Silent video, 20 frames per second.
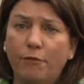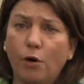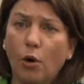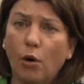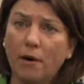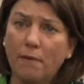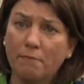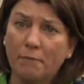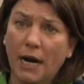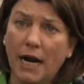
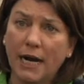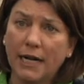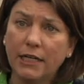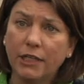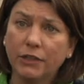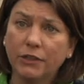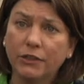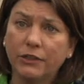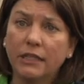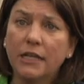foreign
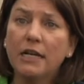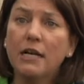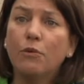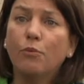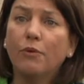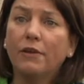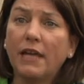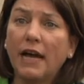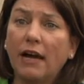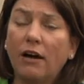buyers
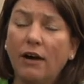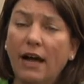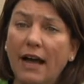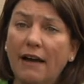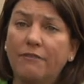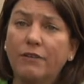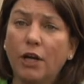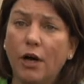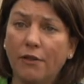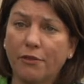without
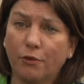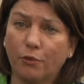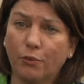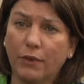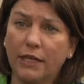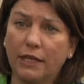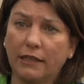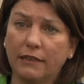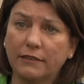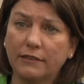having all the
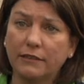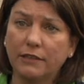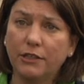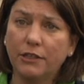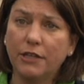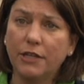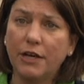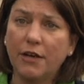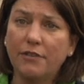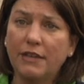risk.
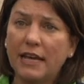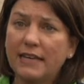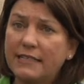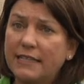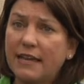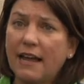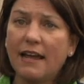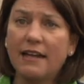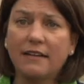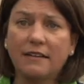You know, they
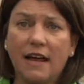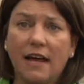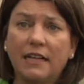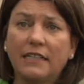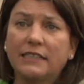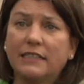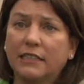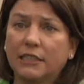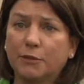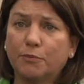take
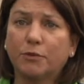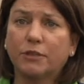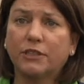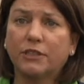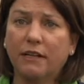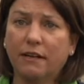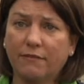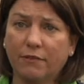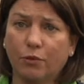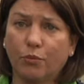
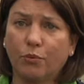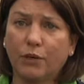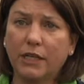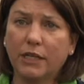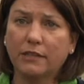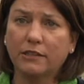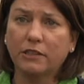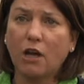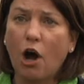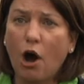96% of the
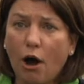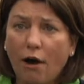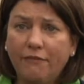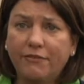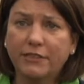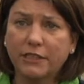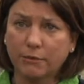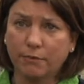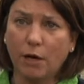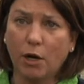risk off
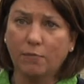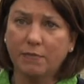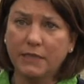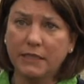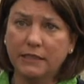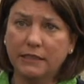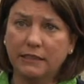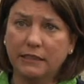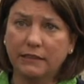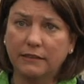a small
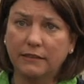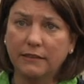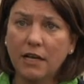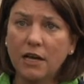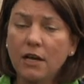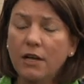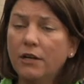business.